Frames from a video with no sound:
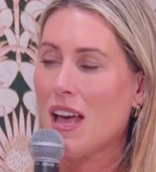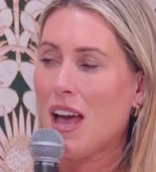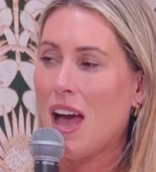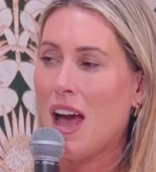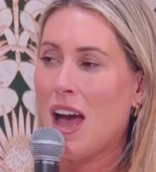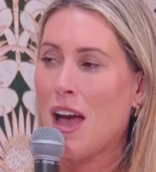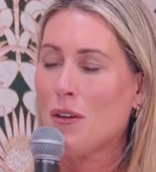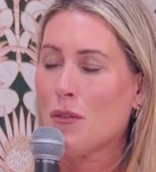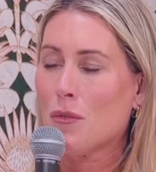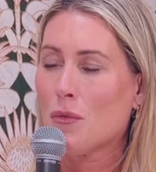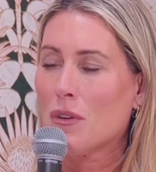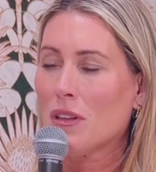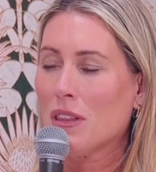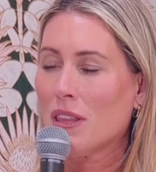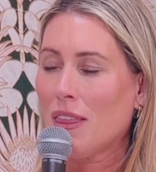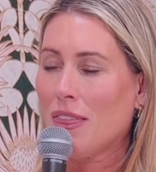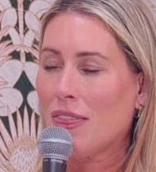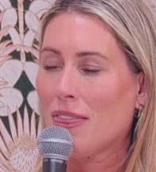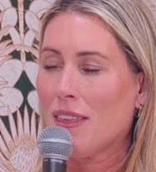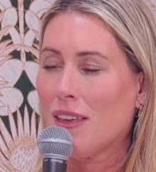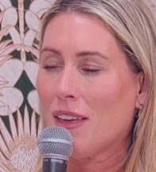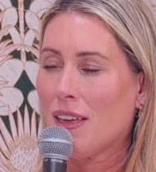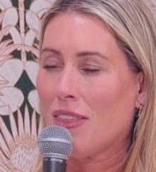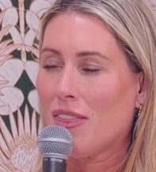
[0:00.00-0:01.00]
I really
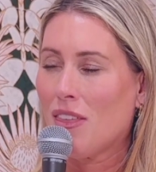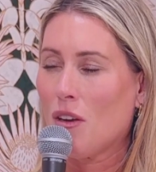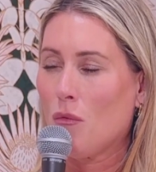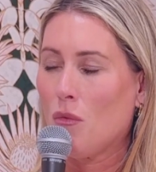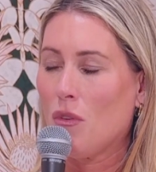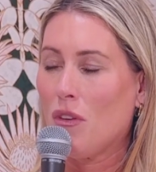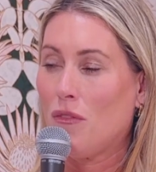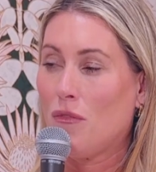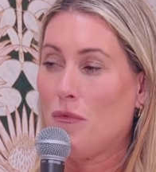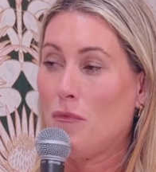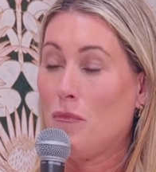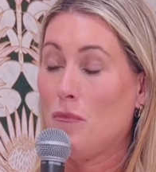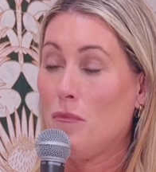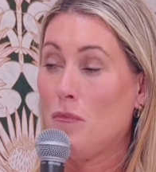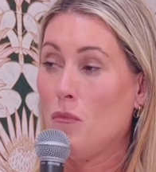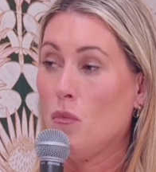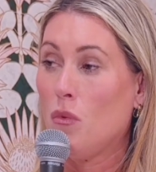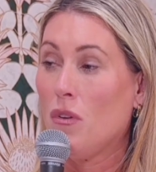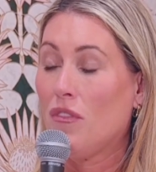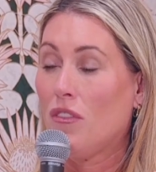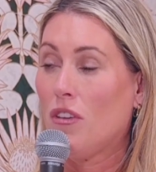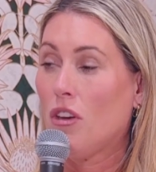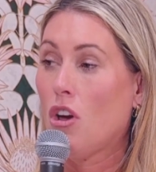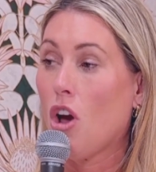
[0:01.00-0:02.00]
think that we've
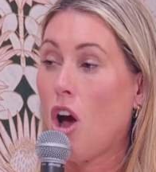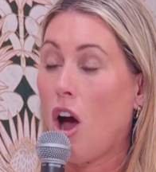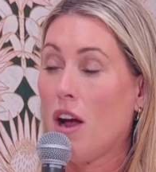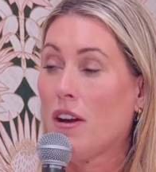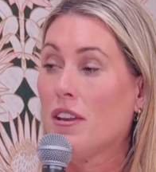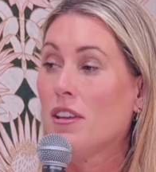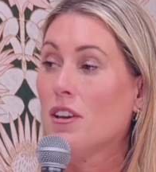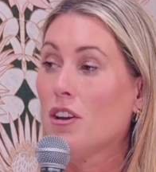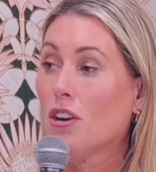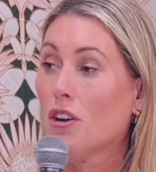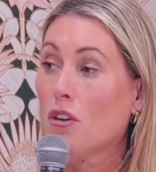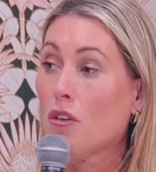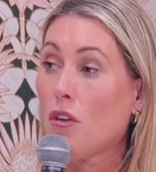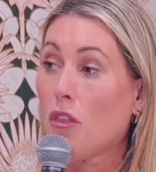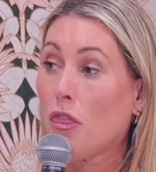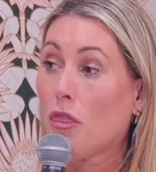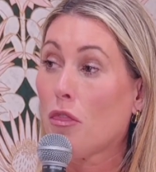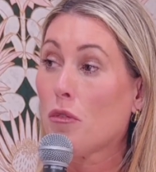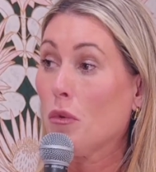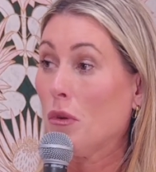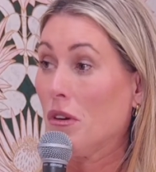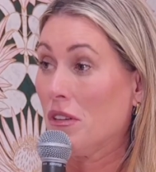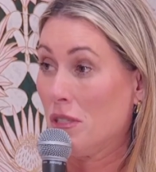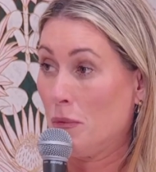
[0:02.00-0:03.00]
got here
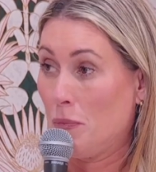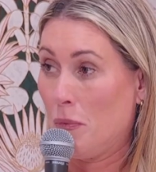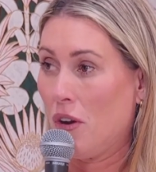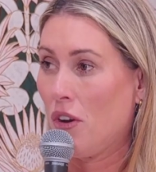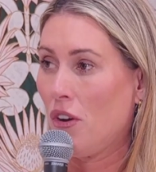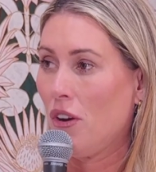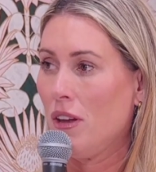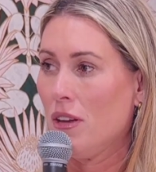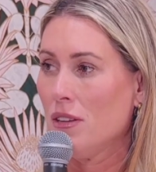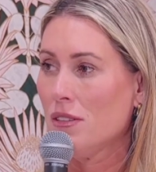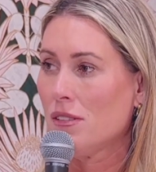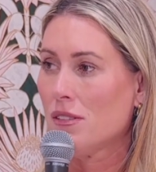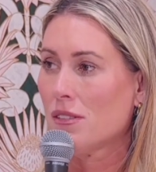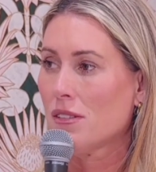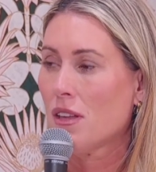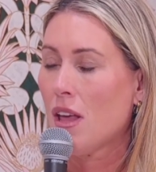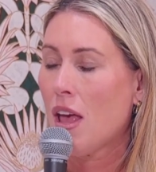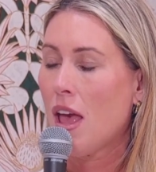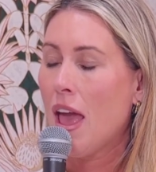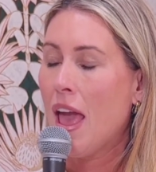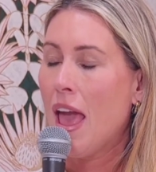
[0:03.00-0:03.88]
through experience,